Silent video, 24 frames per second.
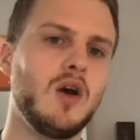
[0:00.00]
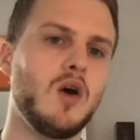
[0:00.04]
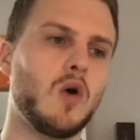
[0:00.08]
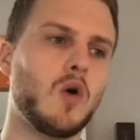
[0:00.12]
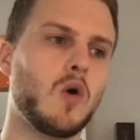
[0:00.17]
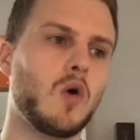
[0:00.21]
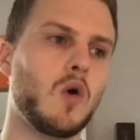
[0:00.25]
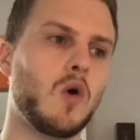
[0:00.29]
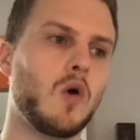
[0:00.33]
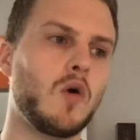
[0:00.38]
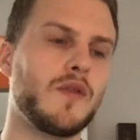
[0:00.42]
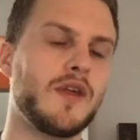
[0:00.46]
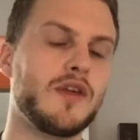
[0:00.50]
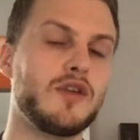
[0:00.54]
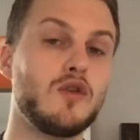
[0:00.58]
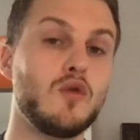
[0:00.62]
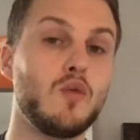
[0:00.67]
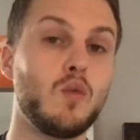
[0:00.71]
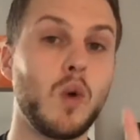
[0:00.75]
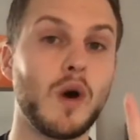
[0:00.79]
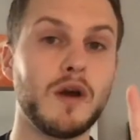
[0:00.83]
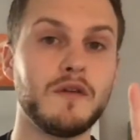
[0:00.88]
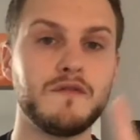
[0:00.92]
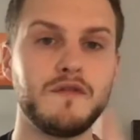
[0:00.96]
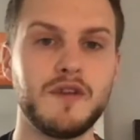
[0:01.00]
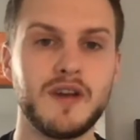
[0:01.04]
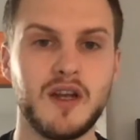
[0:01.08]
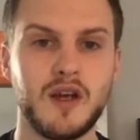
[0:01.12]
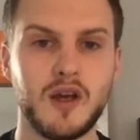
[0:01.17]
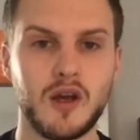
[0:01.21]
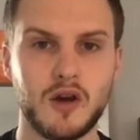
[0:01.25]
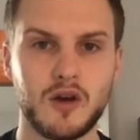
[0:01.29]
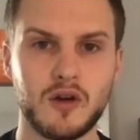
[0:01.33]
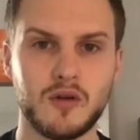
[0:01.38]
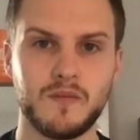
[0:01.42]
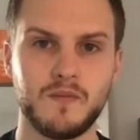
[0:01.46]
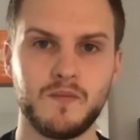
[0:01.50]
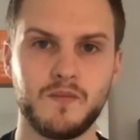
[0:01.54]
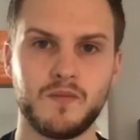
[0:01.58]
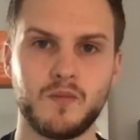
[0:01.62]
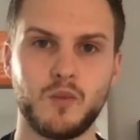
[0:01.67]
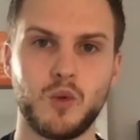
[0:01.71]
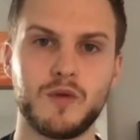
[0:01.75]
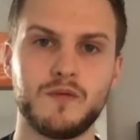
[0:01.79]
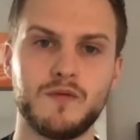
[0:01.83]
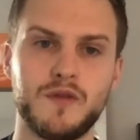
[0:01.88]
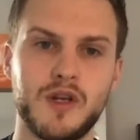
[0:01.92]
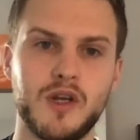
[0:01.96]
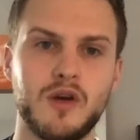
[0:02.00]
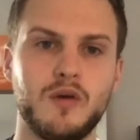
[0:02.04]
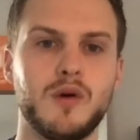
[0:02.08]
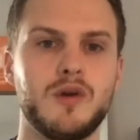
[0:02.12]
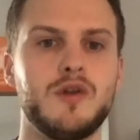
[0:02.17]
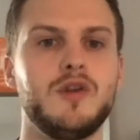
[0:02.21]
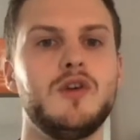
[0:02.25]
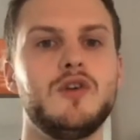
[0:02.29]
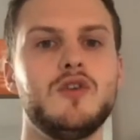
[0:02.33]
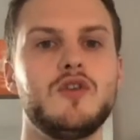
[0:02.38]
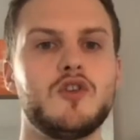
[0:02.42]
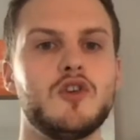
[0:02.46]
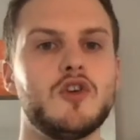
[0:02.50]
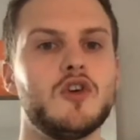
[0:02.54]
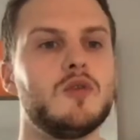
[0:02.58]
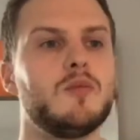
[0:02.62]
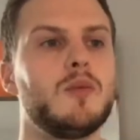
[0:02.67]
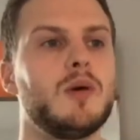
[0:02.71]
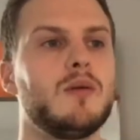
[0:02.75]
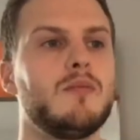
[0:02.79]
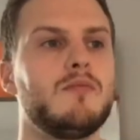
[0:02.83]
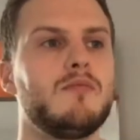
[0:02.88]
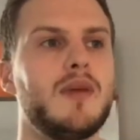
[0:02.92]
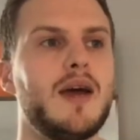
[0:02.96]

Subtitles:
Or they do one video on YouTube,